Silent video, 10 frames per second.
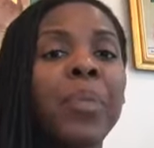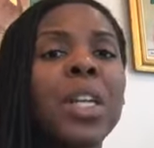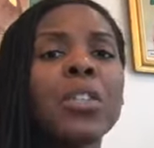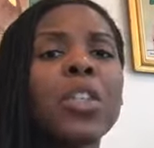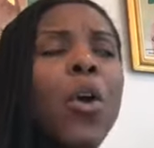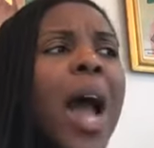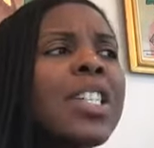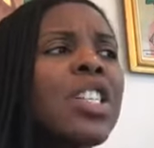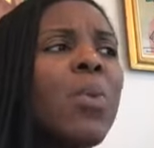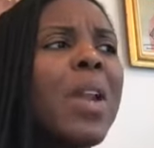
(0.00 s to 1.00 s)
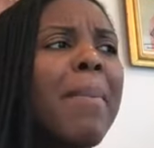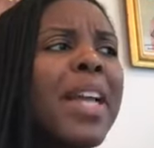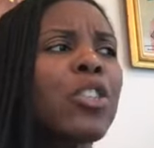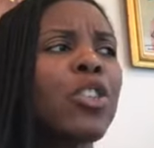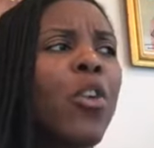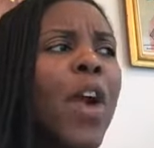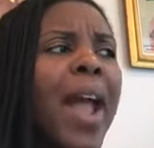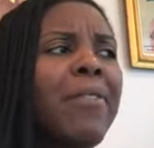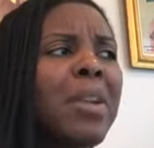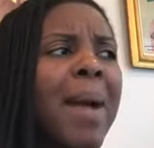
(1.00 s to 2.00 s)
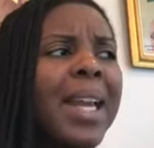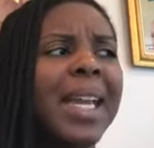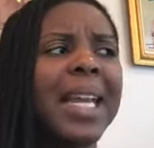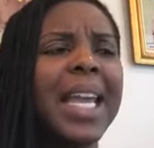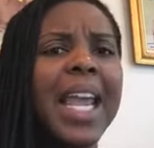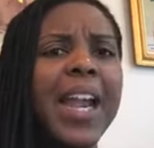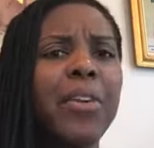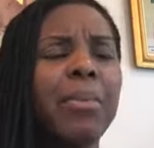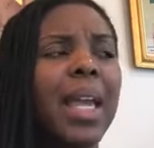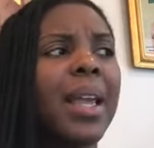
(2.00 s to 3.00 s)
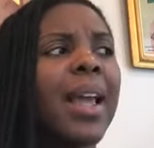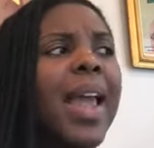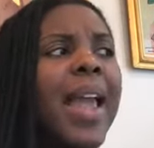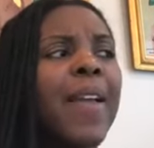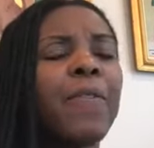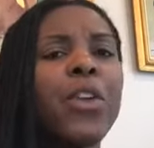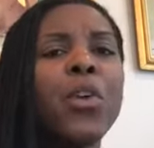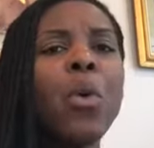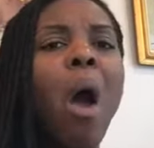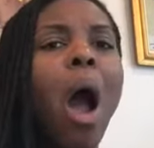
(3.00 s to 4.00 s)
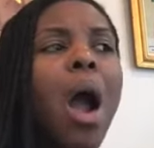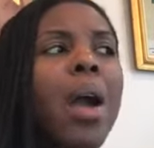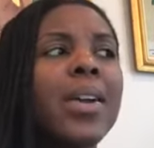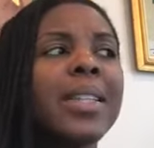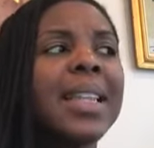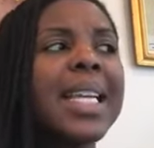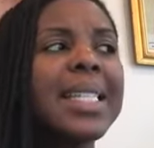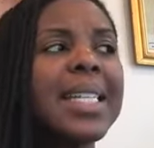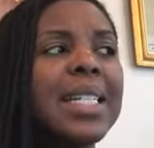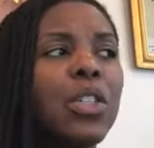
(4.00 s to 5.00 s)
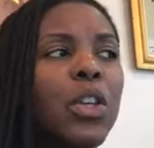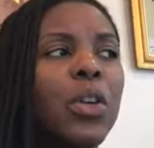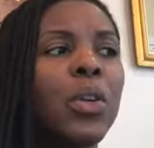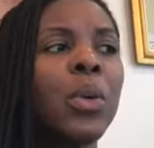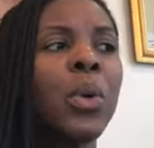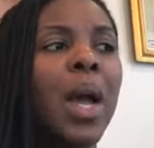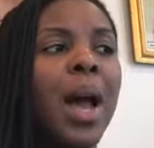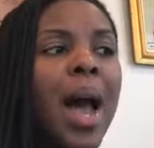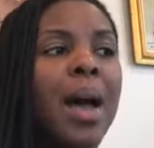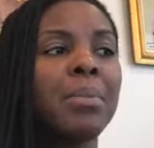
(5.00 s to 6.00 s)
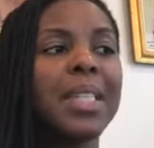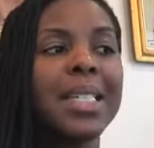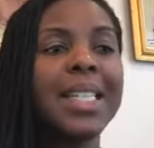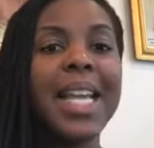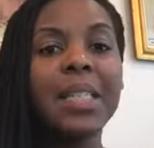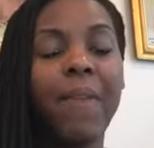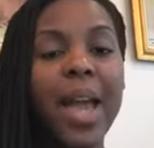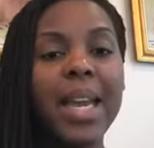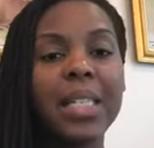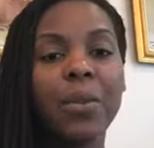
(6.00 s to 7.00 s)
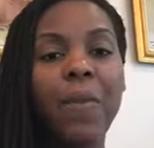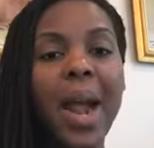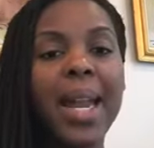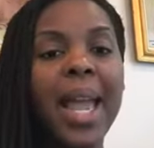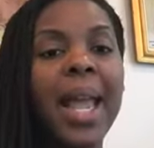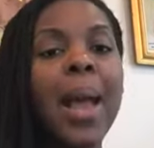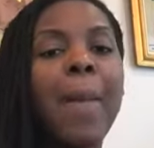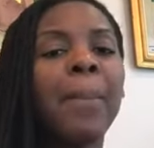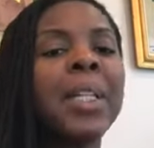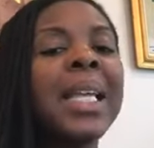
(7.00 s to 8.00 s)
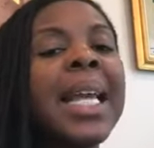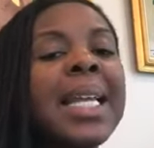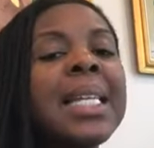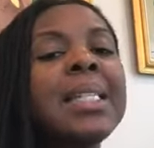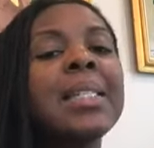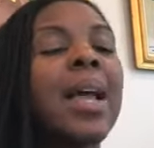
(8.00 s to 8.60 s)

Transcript: So I just want to make sure everybody can hear me. If you are listening to today's Finance Friday, please